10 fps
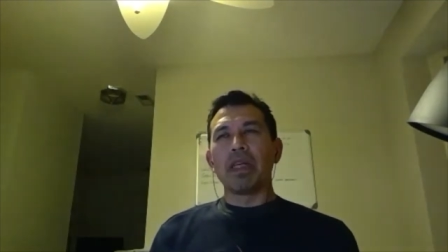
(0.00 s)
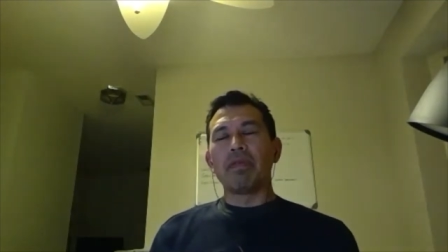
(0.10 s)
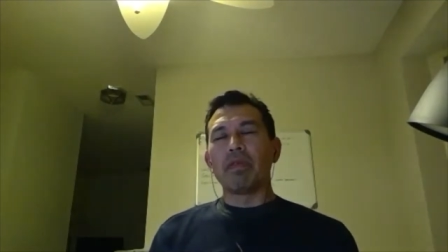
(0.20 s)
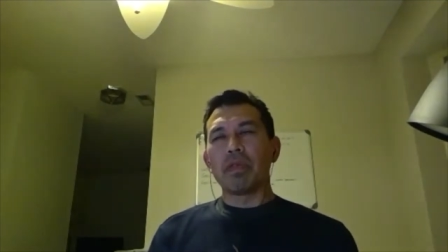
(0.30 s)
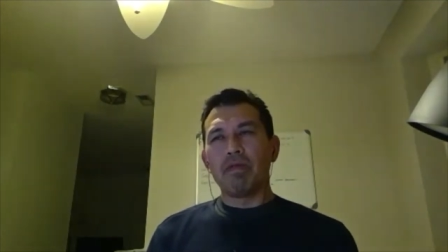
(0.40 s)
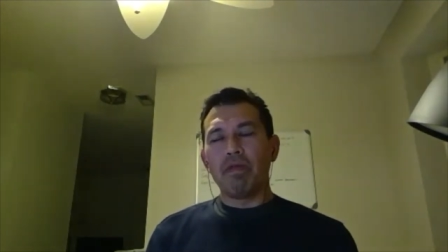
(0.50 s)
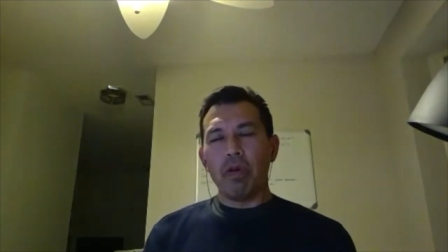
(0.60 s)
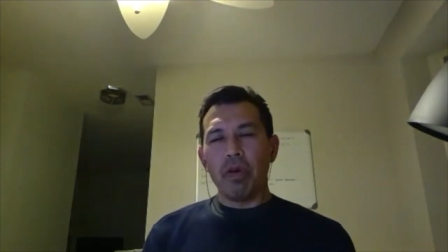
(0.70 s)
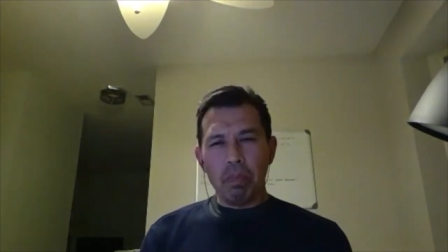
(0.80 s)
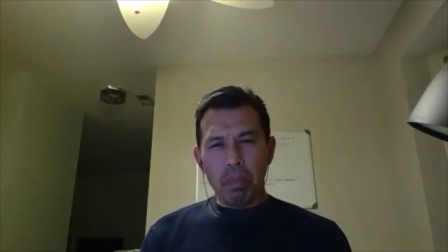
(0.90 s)
it was
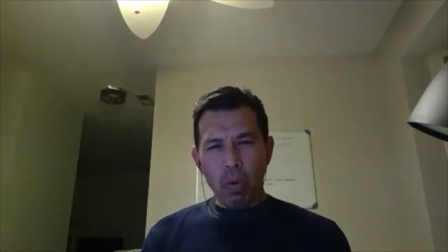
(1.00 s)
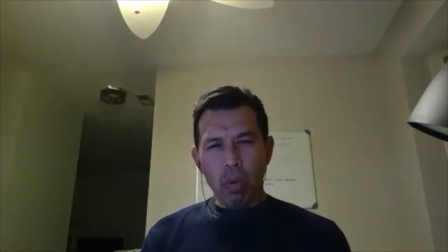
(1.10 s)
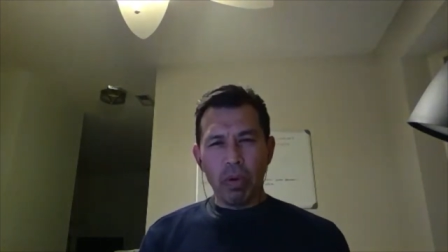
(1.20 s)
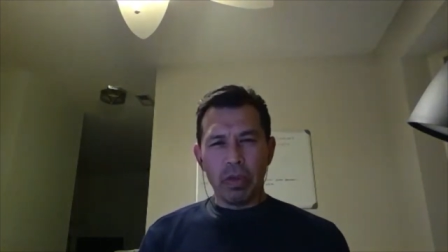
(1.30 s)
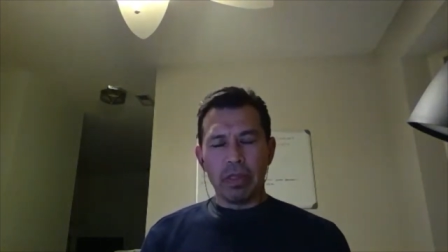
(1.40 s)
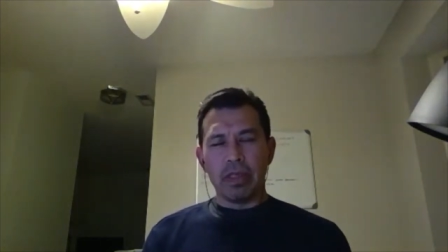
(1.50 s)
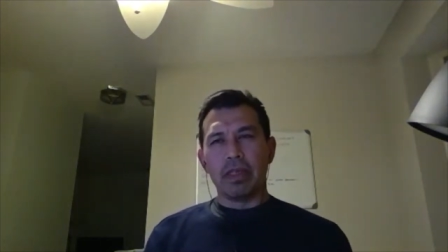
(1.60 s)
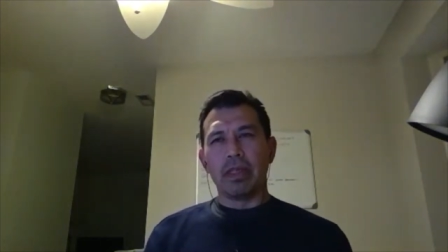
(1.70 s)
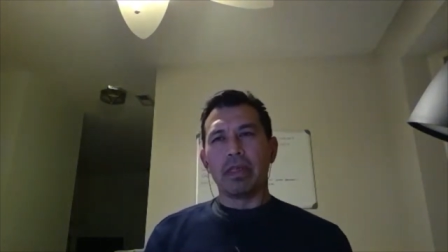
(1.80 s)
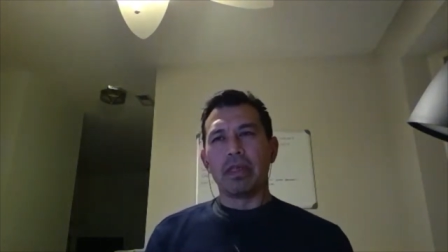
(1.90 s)
very important
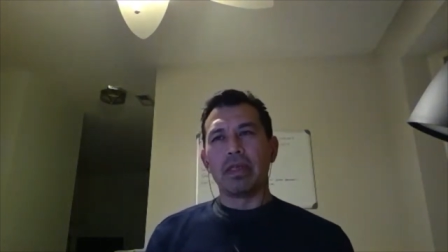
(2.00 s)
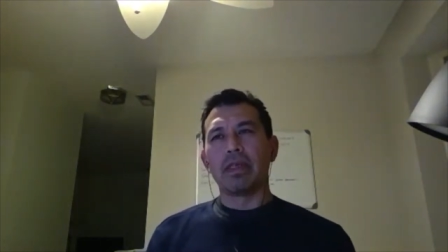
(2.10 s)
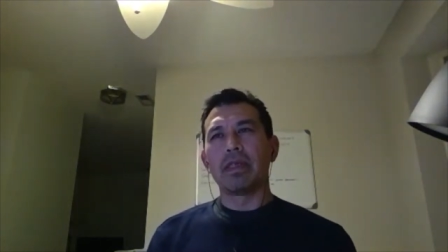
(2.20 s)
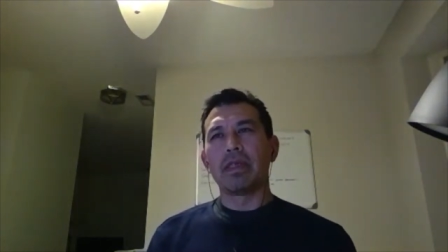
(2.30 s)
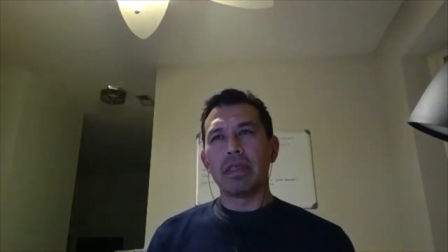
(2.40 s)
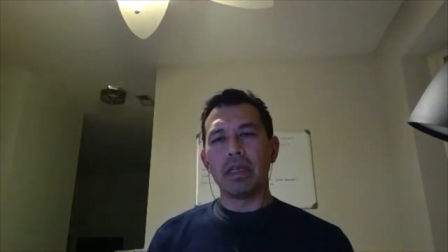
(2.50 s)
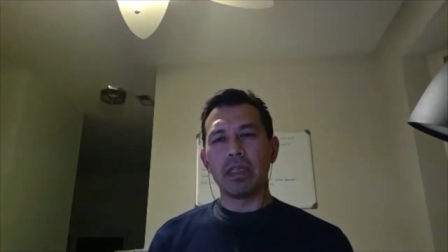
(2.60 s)
that